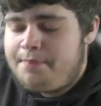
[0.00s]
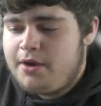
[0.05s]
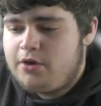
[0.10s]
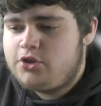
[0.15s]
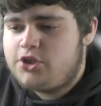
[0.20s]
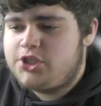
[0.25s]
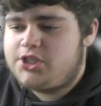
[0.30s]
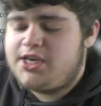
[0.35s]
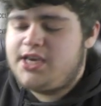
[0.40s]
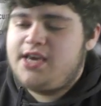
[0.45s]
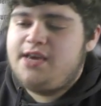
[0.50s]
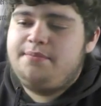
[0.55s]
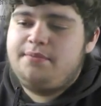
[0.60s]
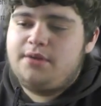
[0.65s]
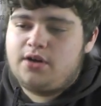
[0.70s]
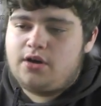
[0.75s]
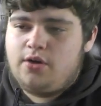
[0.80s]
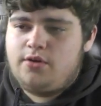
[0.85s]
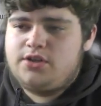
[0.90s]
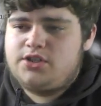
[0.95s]
build your
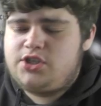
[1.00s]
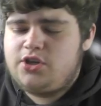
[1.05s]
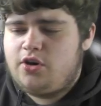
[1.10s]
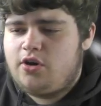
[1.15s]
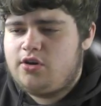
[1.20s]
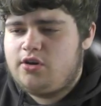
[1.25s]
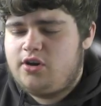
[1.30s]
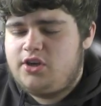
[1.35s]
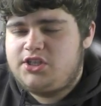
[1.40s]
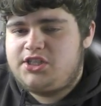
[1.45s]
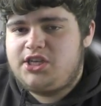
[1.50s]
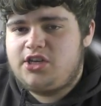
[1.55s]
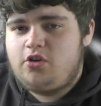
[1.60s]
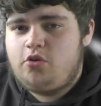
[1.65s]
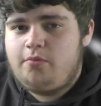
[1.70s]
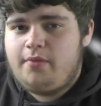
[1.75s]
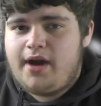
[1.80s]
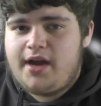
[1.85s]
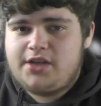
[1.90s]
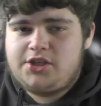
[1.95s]
team, go into your online
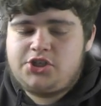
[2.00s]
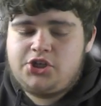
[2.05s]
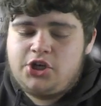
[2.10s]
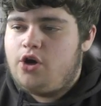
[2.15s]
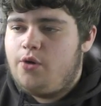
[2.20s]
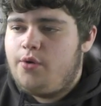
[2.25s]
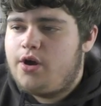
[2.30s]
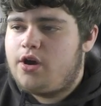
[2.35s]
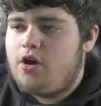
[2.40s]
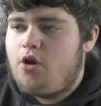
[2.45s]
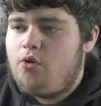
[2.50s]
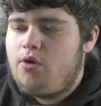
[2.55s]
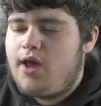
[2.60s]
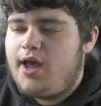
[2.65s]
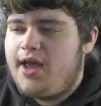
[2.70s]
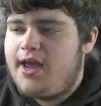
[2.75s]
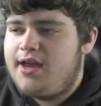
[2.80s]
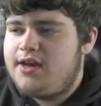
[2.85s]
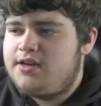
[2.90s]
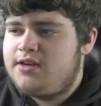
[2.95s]
single match, go a goal
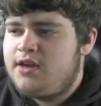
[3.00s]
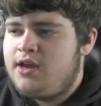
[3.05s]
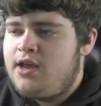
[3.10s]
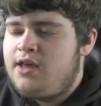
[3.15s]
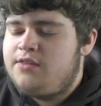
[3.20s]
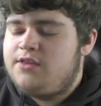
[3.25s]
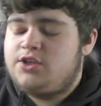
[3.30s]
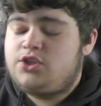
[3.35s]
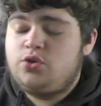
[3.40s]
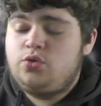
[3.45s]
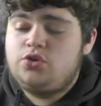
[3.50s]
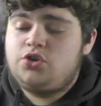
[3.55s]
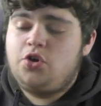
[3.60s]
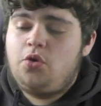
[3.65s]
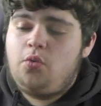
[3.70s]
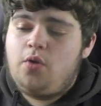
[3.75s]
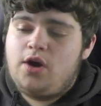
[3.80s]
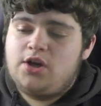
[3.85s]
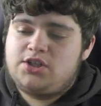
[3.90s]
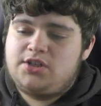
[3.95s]
ahead. This
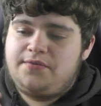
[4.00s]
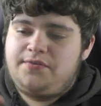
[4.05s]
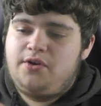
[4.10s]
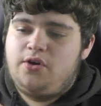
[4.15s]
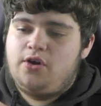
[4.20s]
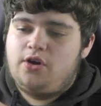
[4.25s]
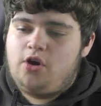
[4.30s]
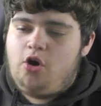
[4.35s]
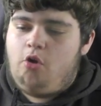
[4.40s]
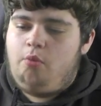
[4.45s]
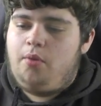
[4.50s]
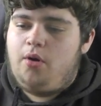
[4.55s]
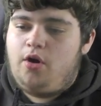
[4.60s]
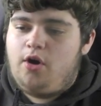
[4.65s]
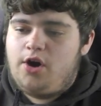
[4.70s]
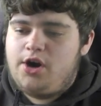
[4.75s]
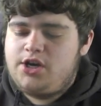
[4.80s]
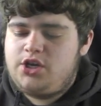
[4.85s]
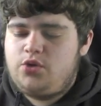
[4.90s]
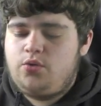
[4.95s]
also works if you're a goal
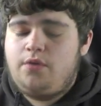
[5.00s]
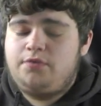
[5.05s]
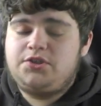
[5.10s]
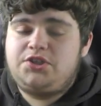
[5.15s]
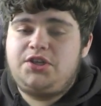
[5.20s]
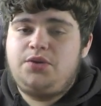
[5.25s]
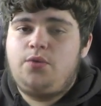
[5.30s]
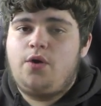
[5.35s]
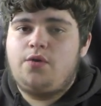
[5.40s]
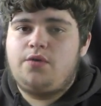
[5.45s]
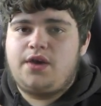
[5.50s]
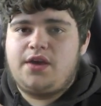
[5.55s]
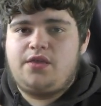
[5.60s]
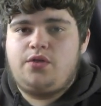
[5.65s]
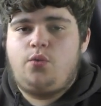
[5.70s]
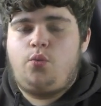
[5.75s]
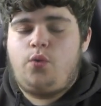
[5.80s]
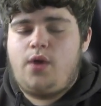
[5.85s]
behind. You obviously won't get the